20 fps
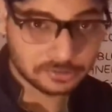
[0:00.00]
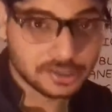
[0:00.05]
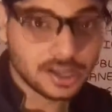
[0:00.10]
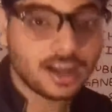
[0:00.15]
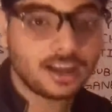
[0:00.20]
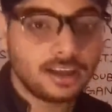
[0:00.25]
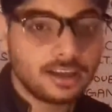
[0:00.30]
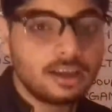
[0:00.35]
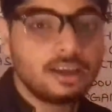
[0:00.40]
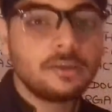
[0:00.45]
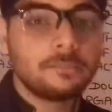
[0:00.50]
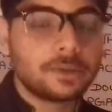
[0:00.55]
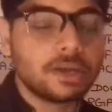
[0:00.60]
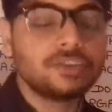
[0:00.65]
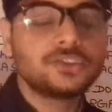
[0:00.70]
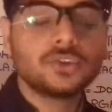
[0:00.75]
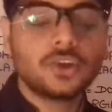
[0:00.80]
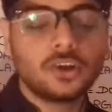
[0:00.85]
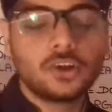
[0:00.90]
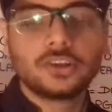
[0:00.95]
with the
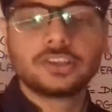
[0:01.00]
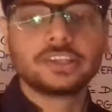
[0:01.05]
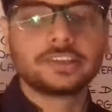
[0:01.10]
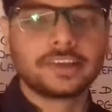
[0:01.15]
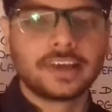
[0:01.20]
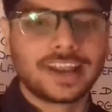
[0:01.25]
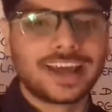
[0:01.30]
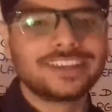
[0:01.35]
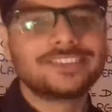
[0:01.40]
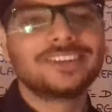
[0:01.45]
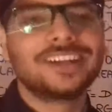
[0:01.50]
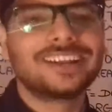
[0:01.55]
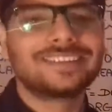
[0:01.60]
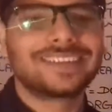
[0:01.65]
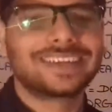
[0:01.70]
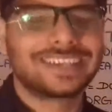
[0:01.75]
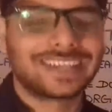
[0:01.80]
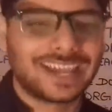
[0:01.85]
physiological as well as